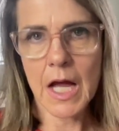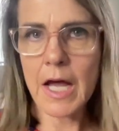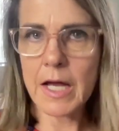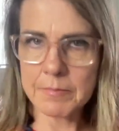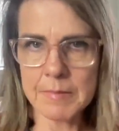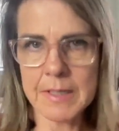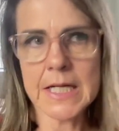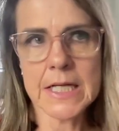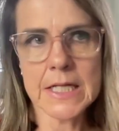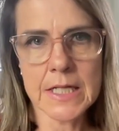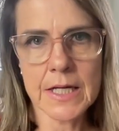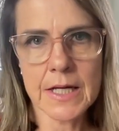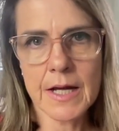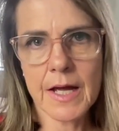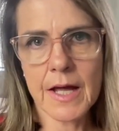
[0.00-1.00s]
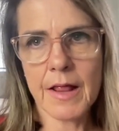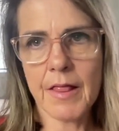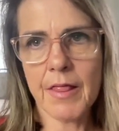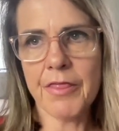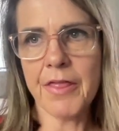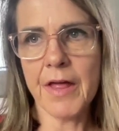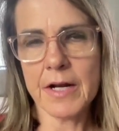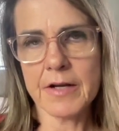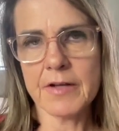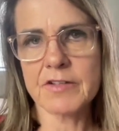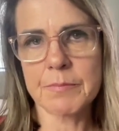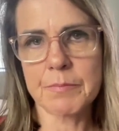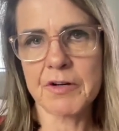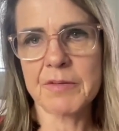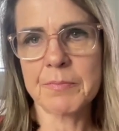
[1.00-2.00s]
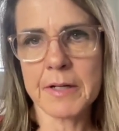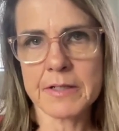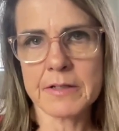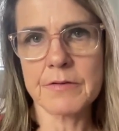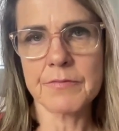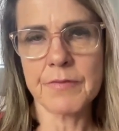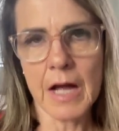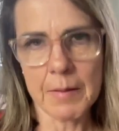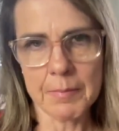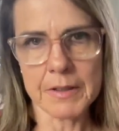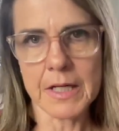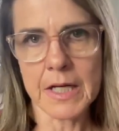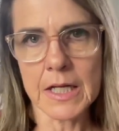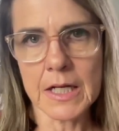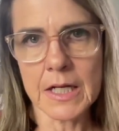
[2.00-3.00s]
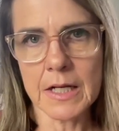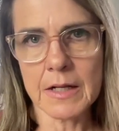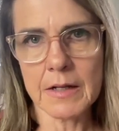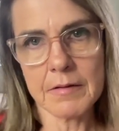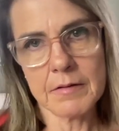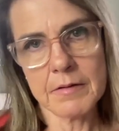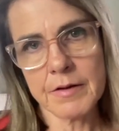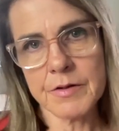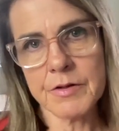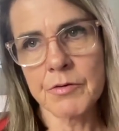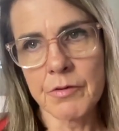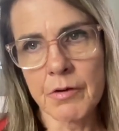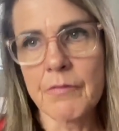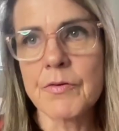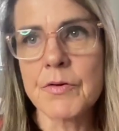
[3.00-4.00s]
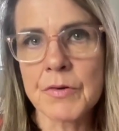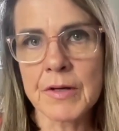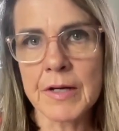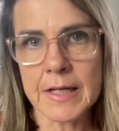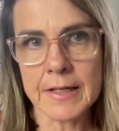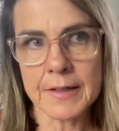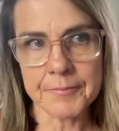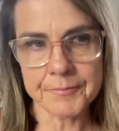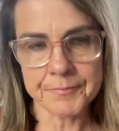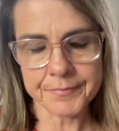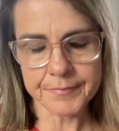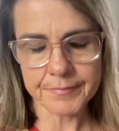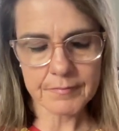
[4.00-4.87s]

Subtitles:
admitted than as a prospective applicant that you don't know if you can get in.